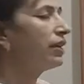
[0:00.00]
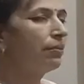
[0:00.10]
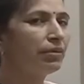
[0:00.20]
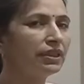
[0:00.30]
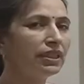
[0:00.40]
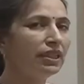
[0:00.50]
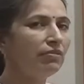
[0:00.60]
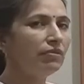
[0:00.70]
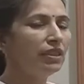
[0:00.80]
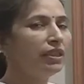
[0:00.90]
epithelium,
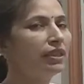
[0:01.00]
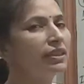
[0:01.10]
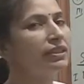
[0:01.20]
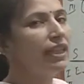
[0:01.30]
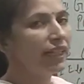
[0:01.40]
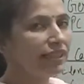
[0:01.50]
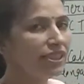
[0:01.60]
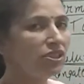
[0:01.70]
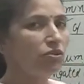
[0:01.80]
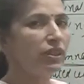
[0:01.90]
that
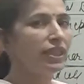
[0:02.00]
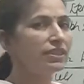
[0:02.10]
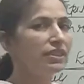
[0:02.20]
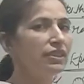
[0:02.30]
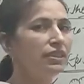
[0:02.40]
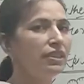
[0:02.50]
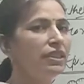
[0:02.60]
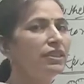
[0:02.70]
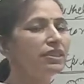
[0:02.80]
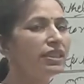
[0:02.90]
is known as a
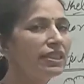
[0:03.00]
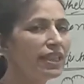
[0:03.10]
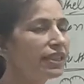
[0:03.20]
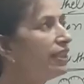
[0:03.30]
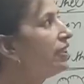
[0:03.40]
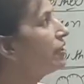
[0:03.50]
ciliated